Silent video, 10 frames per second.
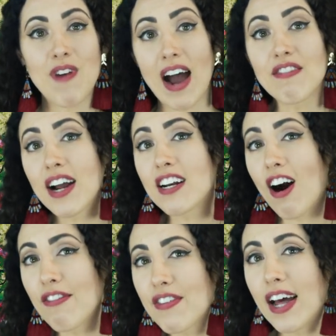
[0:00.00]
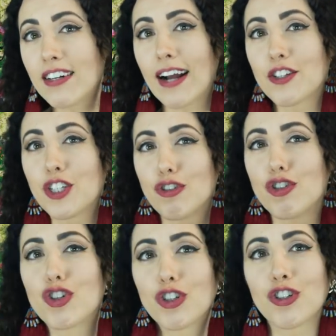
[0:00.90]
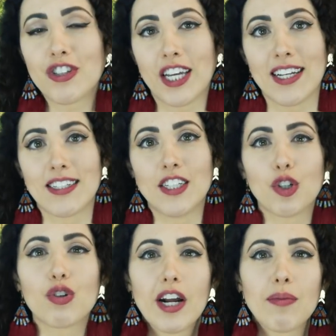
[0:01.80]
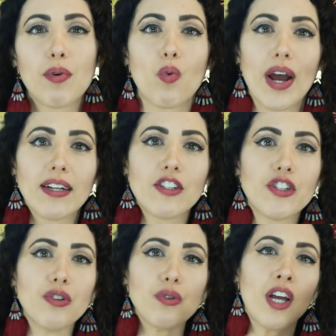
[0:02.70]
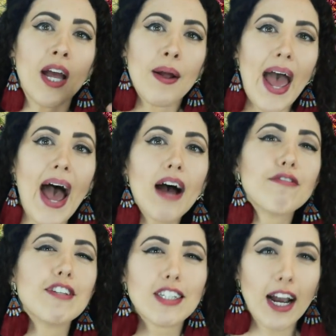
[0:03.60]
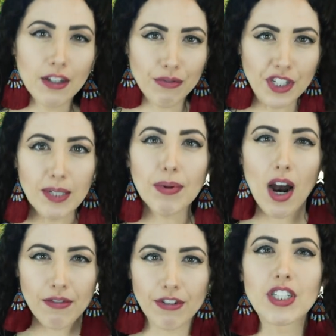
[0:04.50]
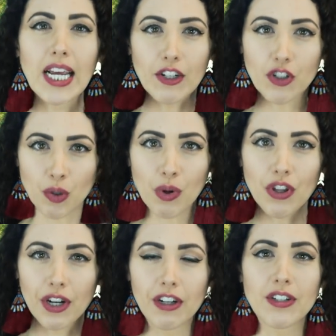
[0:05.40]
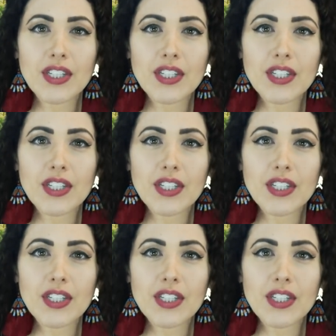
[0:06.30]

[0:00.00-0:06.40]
I find often that actually journaling is an incredible way to have this kind of deep conversation with your inner